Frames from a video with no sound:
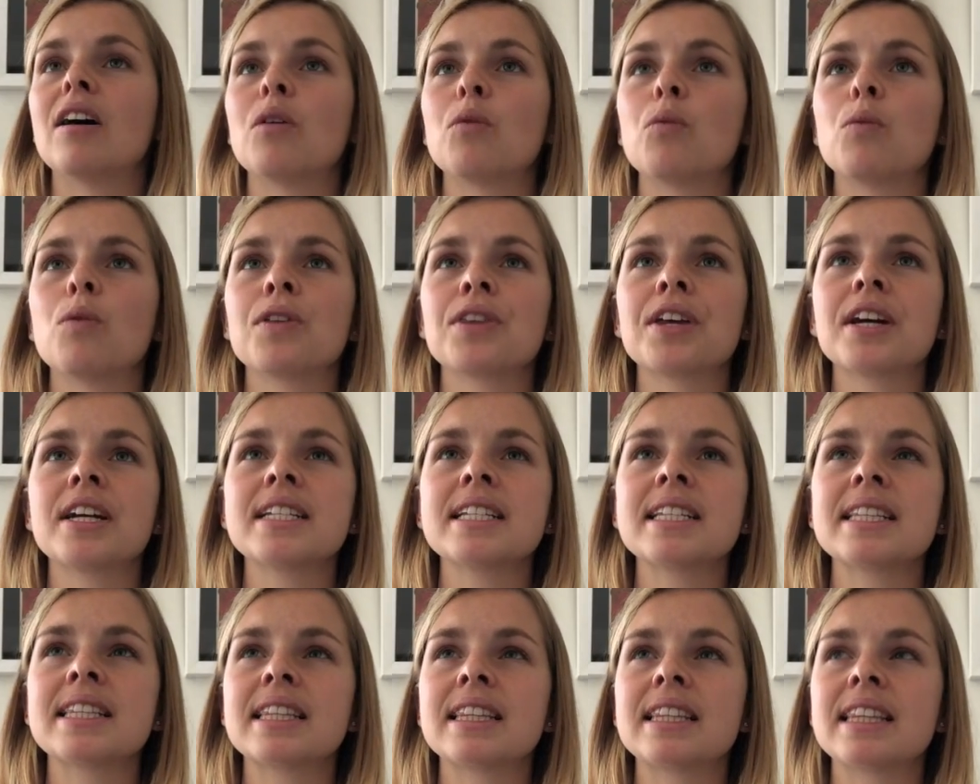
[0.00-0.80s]
What are
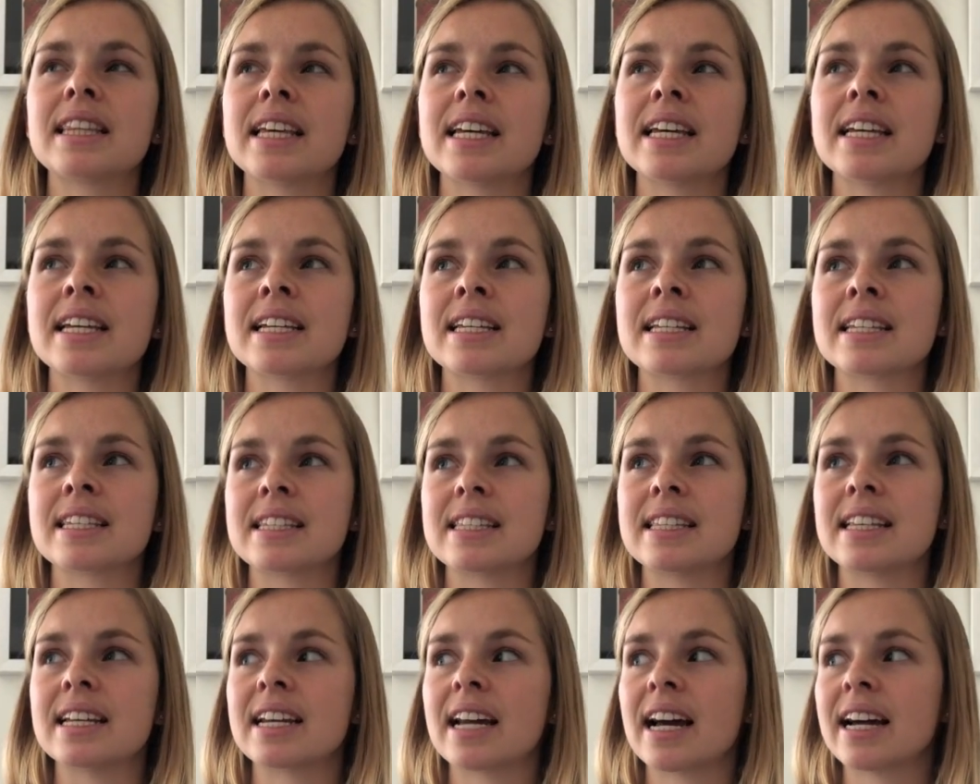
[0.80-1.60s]
the things
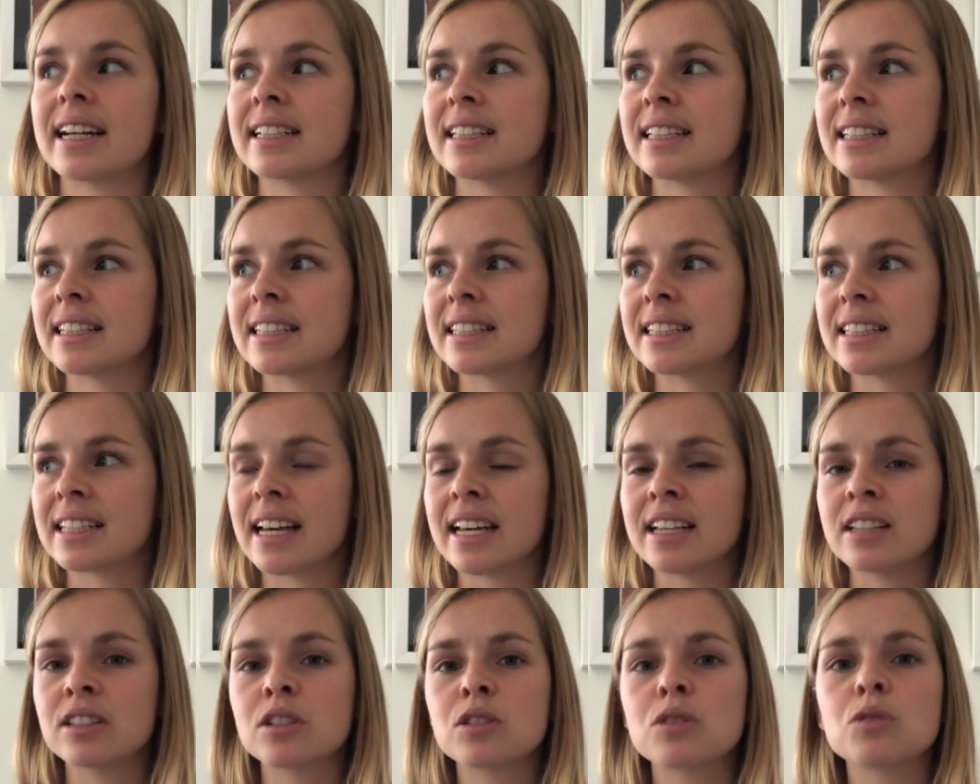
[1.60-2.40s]
that I
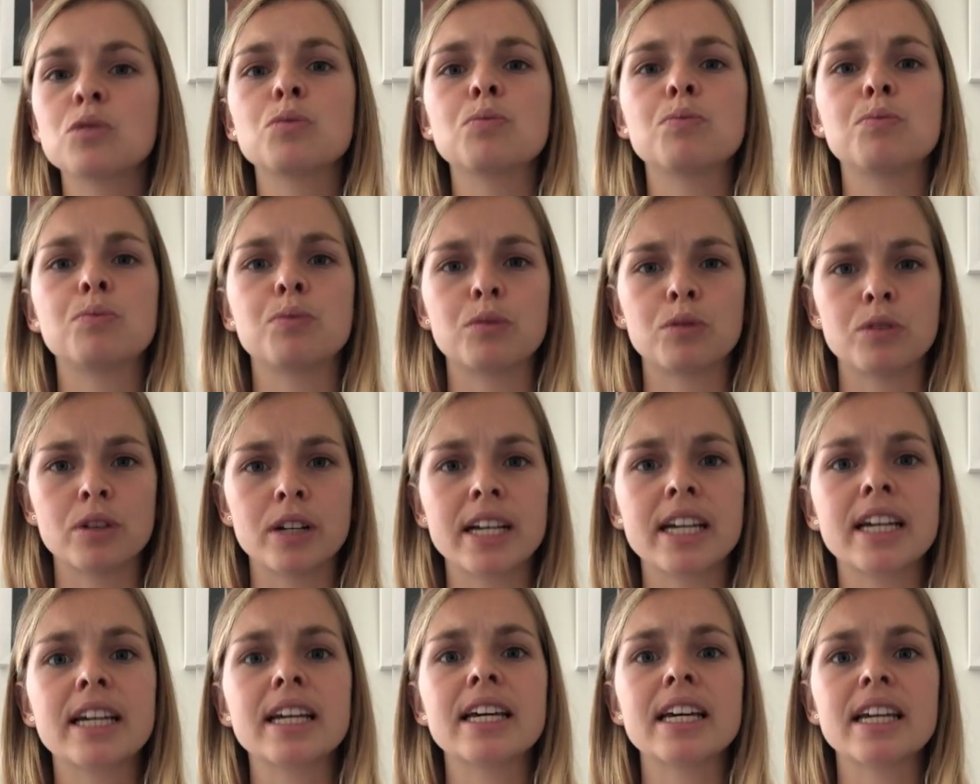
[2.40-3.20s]
tend to
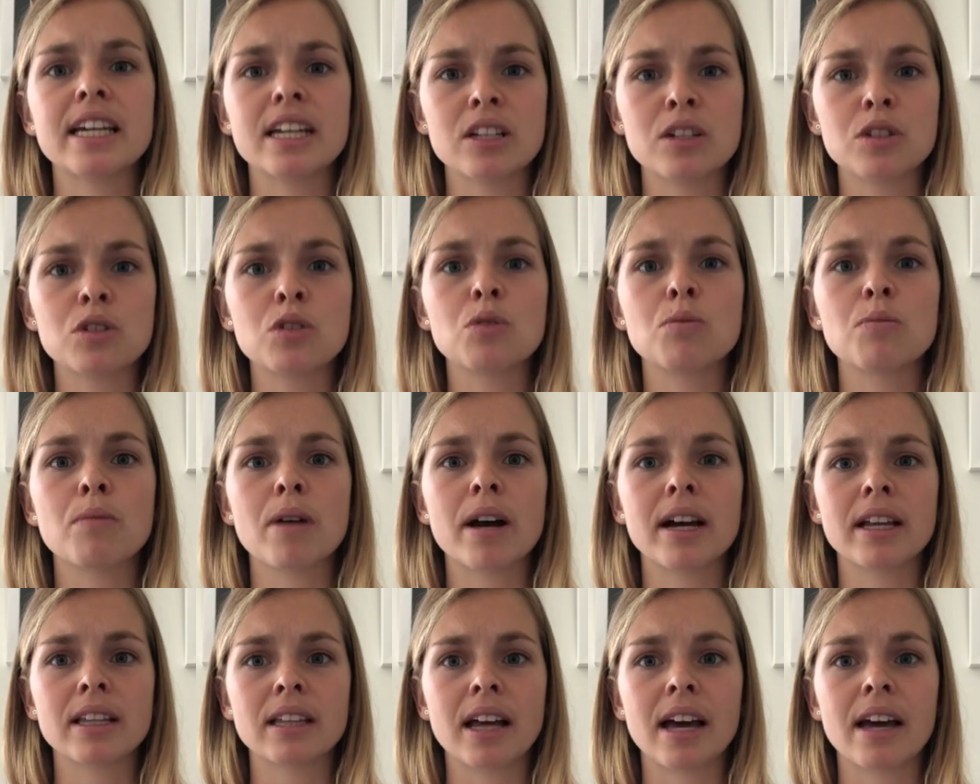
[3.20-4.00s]
bring into
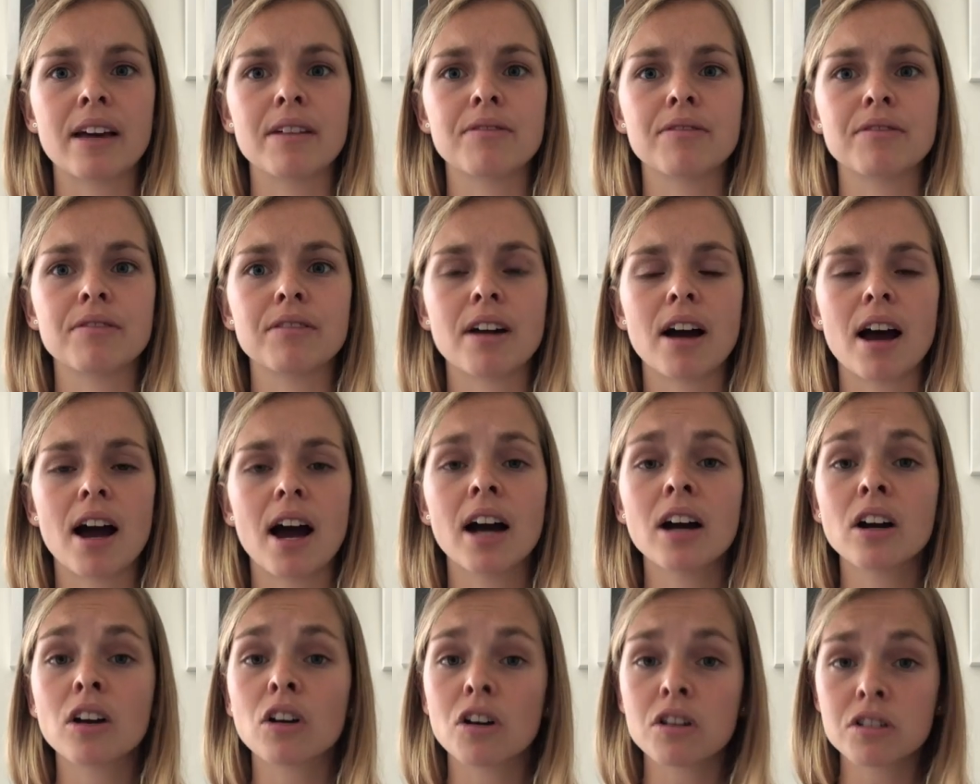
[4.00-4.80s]
my life
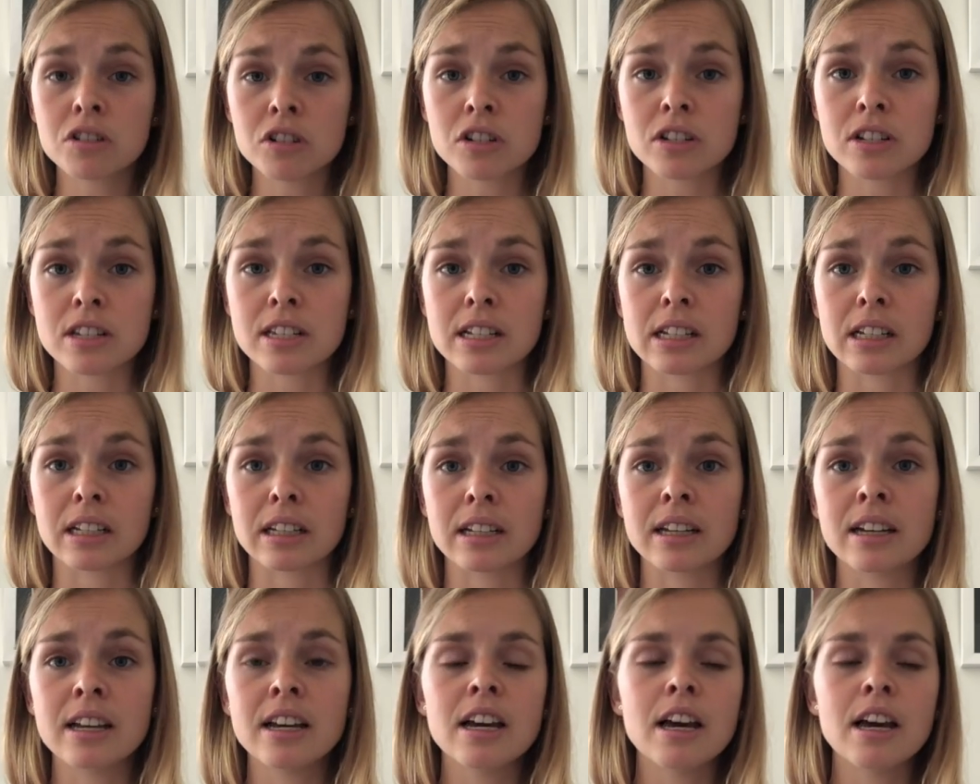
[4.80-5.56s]
unconsciously?